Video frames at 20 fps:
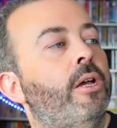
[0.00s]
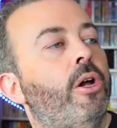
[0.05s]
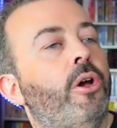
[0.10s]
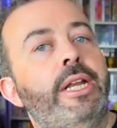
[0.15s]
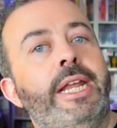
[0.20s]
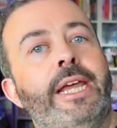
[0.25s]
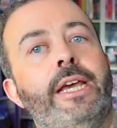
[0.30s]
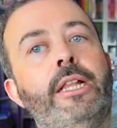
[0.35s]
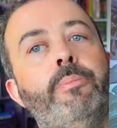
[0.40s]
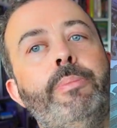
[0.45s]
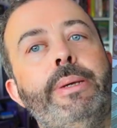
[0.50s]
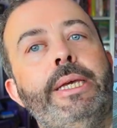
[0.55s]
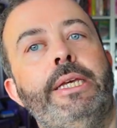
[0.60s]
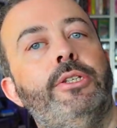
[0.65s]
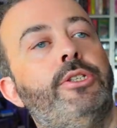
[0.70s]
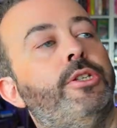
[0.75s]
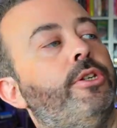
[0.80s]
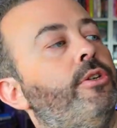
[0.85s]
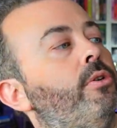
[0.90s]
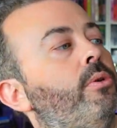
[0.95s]
On
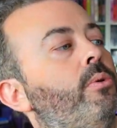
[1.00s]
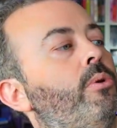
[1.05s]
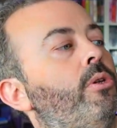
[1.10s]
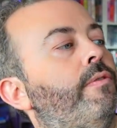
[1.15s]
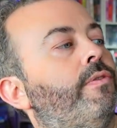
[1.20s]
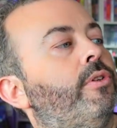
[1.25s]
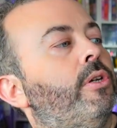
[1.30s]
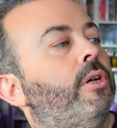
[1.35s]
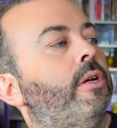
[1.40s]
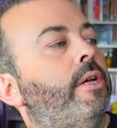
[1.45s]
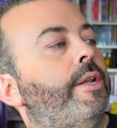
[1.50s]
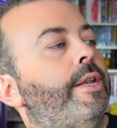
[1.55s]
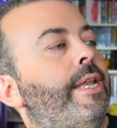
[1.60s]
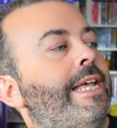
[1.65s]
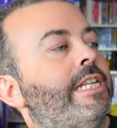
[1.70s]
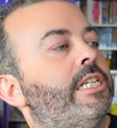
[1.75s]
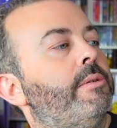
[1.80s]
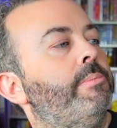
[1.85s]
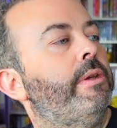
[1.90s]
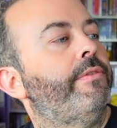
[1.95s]
LP2, you've got
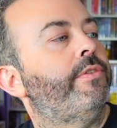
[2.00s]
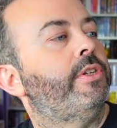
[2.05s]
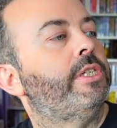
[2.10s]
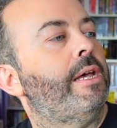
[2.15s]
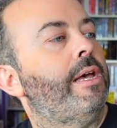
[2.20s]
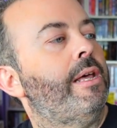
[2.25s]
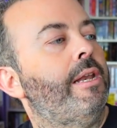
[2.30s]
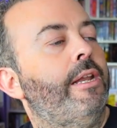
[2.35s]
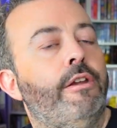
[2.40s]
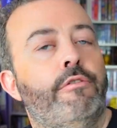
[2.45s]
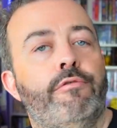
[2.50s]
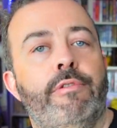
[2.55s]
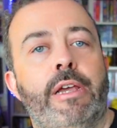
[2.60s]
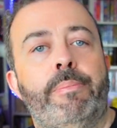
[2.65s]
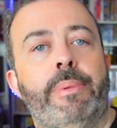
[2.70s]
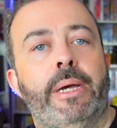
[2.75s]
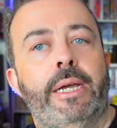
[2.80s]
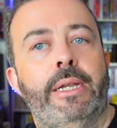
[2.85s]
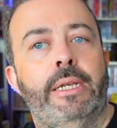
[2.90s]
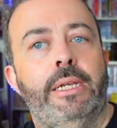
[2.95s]
Anatomy of a Dalek, read
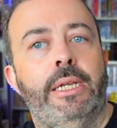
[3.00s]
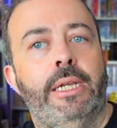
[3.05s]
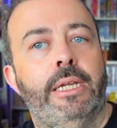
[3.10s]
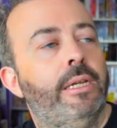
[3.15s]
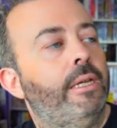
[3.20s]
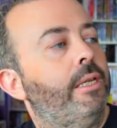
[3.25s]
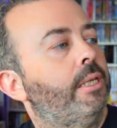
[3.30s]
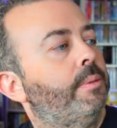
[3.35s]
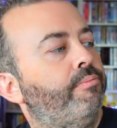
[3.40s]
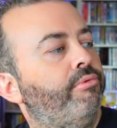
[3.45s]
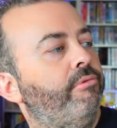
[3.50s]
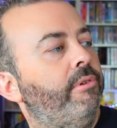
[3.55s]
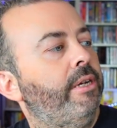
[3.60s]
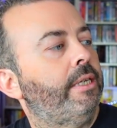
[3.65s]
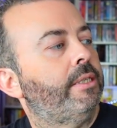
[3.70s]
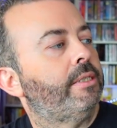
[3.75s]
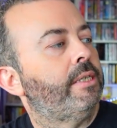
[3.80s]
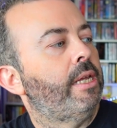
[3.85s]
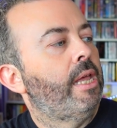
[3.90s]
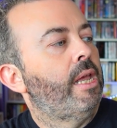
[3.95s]
by Nicholas
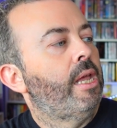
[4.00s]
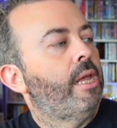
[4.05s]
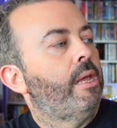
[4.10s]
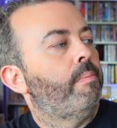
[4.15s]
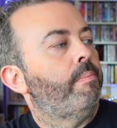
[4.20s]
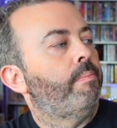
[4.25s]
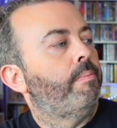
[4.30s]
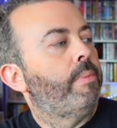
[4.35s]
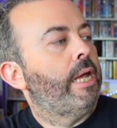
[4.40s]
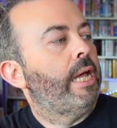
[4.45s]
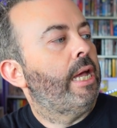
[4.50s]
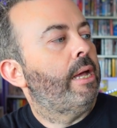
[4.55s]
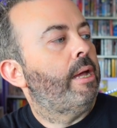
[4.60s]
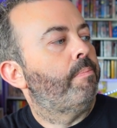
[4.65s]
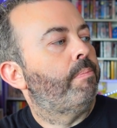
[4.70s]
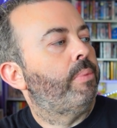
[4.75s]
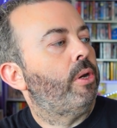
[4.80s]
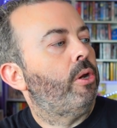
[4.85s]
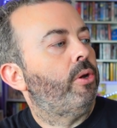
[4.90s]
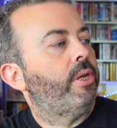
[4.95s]
Briggs.
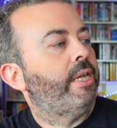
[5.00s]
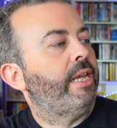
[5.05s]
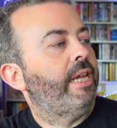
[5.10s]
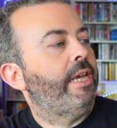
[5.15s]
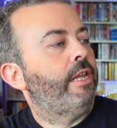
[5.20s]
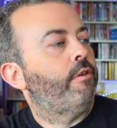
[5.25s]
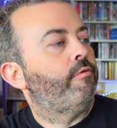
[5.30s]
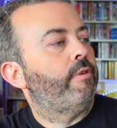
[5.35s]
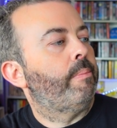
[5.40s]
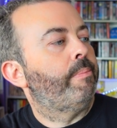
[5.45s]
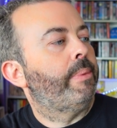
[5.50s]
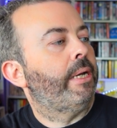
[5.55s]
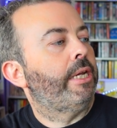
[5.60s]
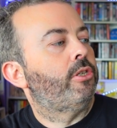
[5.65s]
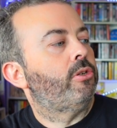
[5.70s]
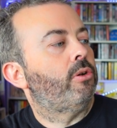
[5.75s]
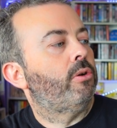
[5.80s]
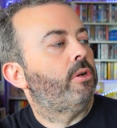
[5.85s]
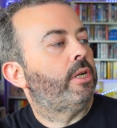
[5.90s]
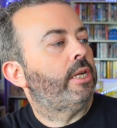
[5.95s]
Blockade, read by
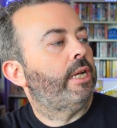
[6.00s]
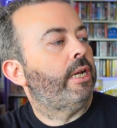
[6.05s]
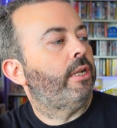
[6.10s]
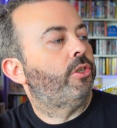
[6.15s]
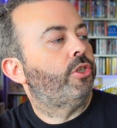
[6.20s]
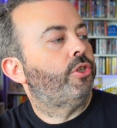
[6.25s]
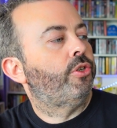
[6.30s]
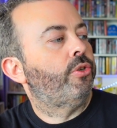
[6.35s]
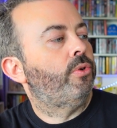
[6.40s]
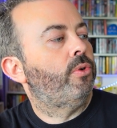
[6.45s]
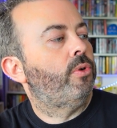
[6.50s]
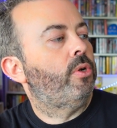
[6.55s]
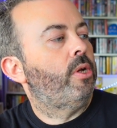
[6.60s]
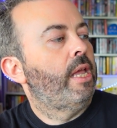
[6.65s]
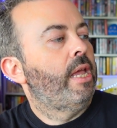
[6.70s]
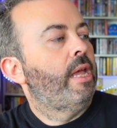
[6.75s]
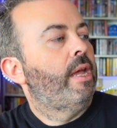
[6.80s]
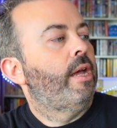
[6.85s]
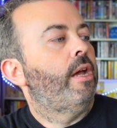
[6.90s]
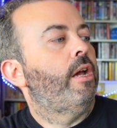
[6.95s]
John Culshaw.
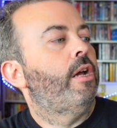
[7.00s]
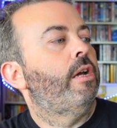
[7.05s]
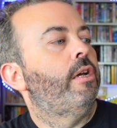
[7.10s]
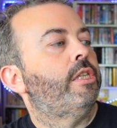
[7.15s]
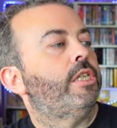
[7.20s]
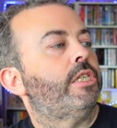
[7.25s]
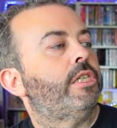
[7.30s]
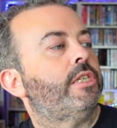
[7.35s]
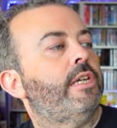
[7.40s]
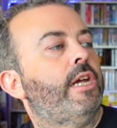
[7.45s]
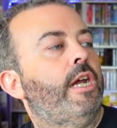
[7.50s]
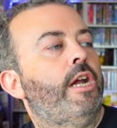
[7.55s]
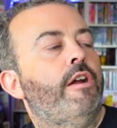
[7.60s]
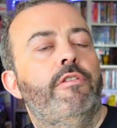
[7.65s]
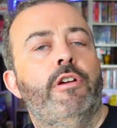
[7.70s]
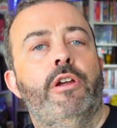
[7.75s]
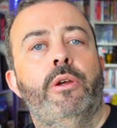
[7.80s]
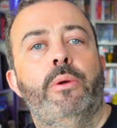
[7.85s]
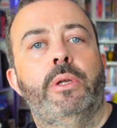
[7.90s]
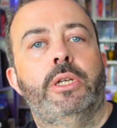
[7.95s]
Earth
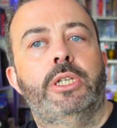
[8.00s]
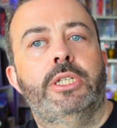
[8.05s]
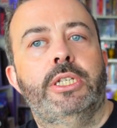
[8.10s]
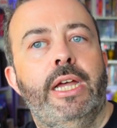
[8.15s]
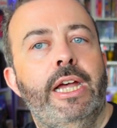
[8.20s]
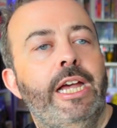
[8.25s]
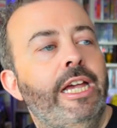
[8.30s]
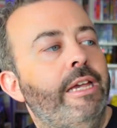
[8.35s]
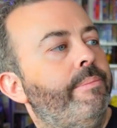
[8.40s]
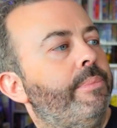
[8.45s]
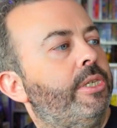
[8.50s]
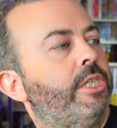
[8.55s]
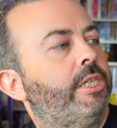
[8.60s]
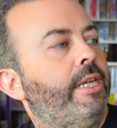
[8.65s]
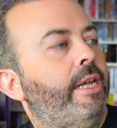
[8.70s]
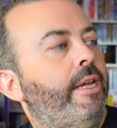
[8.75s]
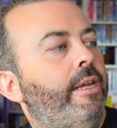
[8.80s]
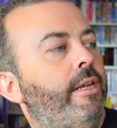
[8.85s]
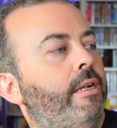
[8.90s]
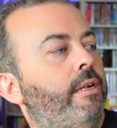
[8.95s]
Scarrow
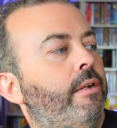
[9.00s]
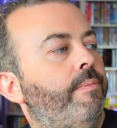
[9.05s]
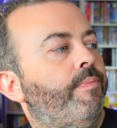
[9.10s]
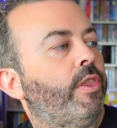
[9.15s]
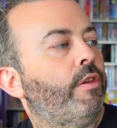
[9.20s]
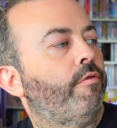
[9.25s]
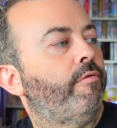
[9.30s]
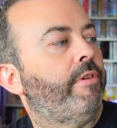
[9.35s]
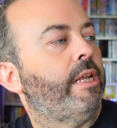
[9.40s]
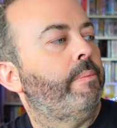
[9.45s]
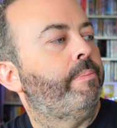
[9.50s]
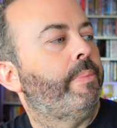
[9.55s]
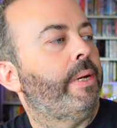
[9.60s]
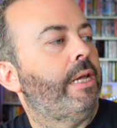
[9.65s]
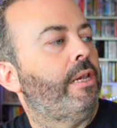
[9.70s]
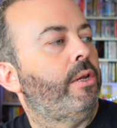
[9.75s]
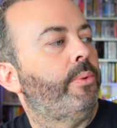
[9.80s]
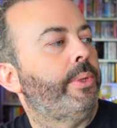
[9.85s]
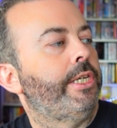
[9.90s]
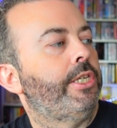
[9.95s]
Timescale, read
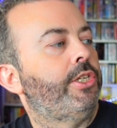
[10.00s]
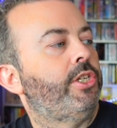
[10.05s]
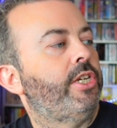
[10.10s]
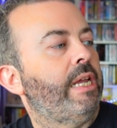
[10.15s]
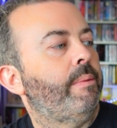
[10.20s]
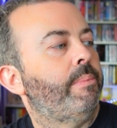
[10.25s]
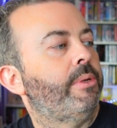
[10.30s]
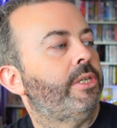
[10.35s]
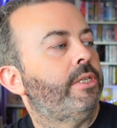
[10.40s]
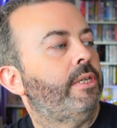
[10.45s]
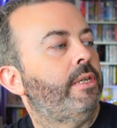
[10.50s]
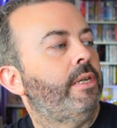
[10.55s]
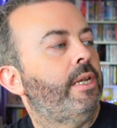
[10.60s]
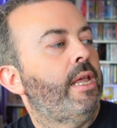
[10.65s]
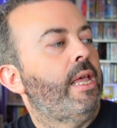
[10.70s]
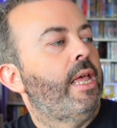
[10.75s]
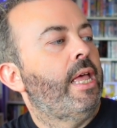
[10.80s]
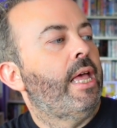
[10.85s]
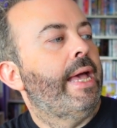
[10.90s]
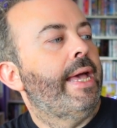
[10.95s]
by Louise Jameson.
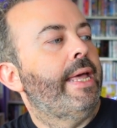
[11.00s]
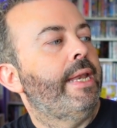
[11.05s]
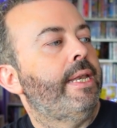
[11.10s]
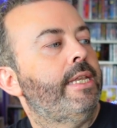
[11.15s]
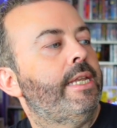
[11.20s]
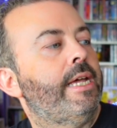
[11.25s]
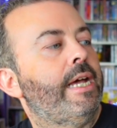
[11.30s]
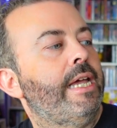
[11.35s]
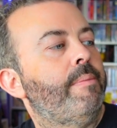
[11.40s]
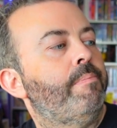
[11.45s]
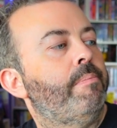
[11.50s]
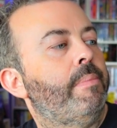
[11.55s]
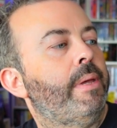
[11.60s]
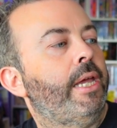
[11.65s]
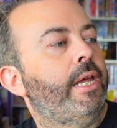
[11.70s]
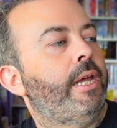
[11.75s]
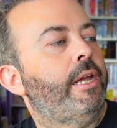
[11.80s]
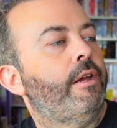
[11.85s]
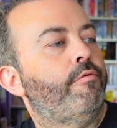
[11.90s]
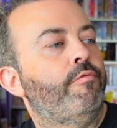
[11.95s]
And
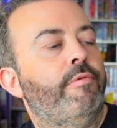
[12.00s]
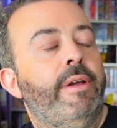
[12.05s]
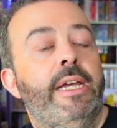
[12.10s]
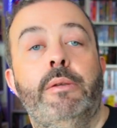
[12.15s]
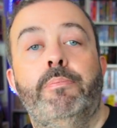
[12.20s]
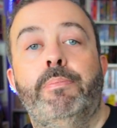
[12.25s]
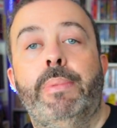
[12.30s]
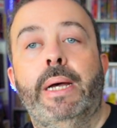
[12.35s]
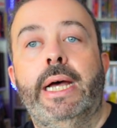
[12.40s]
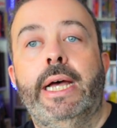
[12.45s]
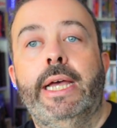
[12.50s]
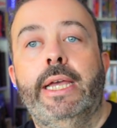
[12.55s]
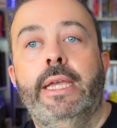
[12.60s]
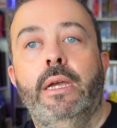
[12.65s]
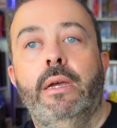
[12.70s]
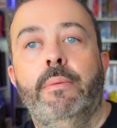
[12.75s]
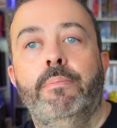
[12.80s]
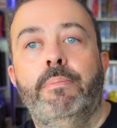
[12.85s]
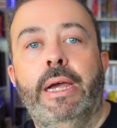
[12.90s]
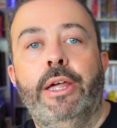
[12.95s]
Nightmare, read by
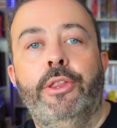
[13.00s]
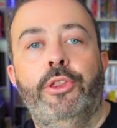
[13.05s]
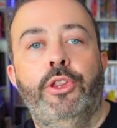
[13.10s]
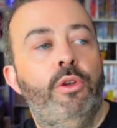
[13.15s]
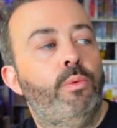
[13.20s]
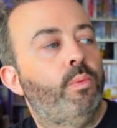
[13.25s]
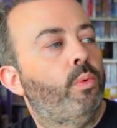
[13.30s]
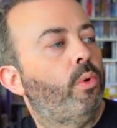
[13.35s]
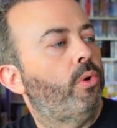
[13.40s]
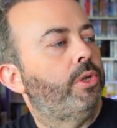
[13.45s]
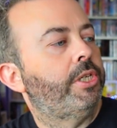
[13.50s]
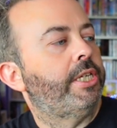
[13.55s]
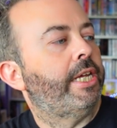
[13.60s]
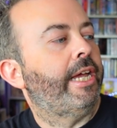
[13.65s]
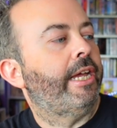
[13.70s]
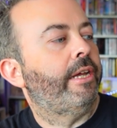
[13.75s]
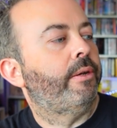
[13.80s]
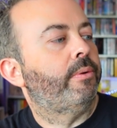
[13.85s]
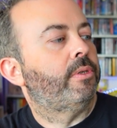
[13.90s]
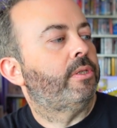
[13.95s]
Matthew
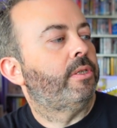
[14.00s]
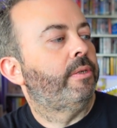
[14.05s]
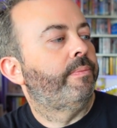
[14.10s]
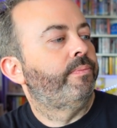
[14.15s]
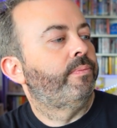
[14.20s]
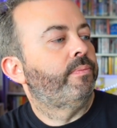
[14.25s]
Waterhouse.